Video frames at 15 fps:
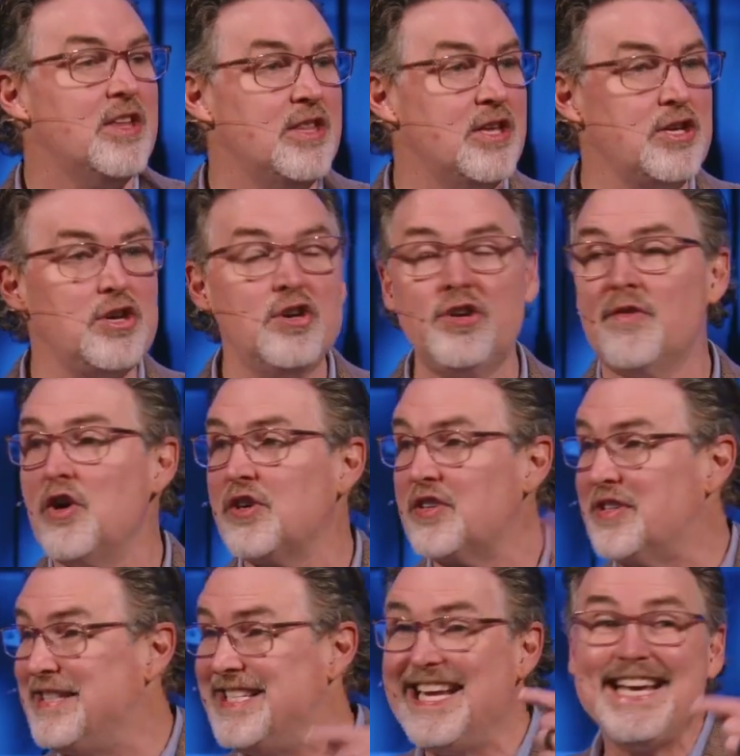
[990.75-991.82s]
The
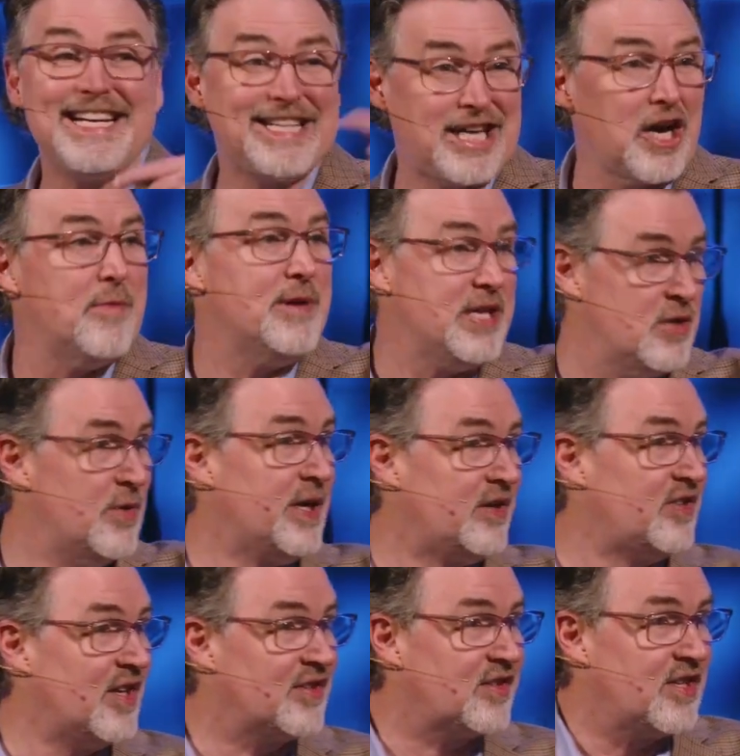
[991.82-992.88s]
universe did come into
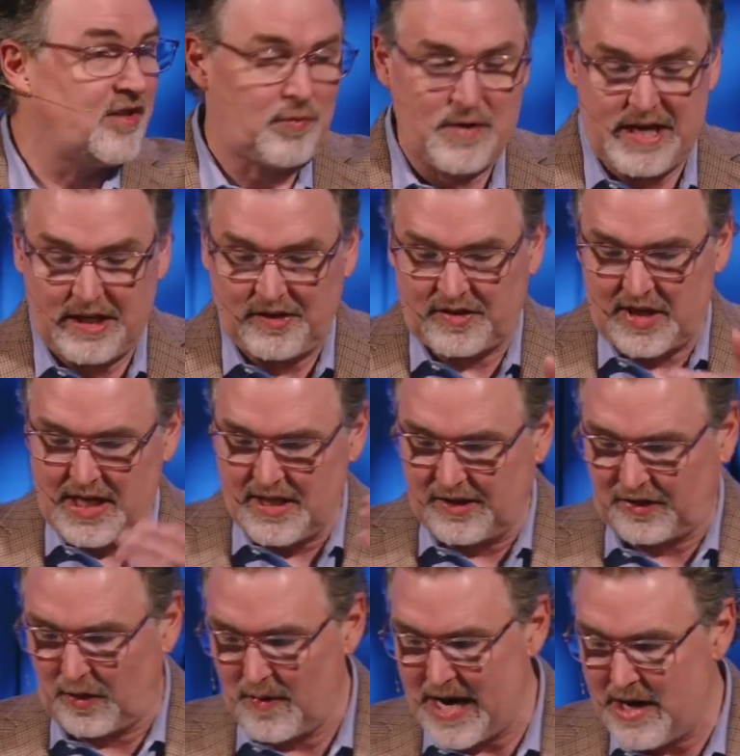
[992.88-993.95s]
existence. We can see
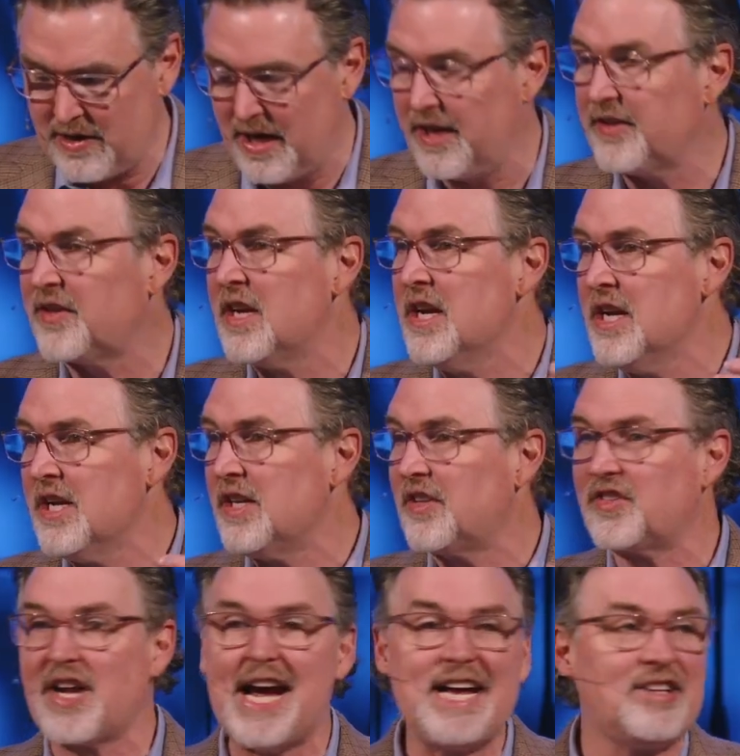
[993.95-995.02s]
this around us.
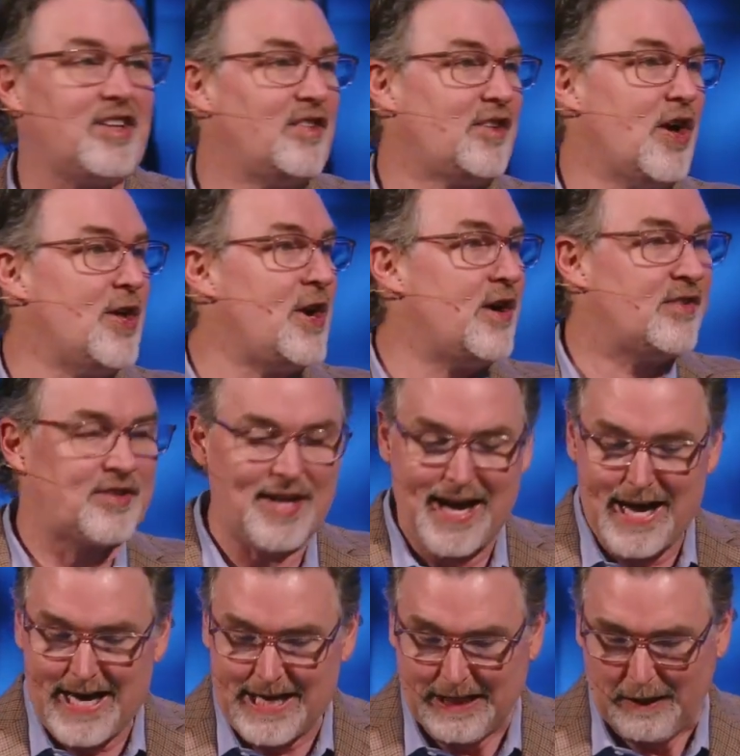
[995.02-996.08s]
Science is on our
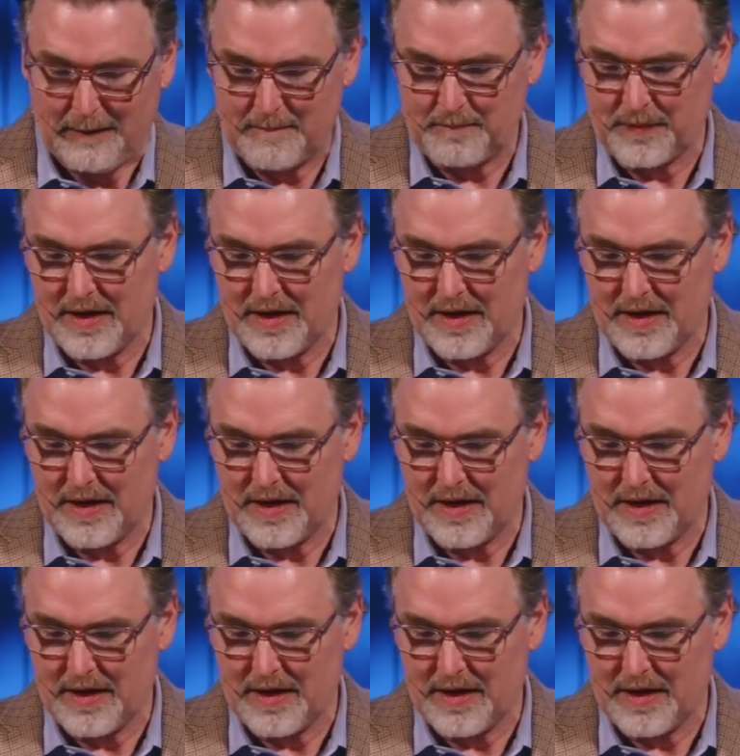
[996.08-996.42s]
side.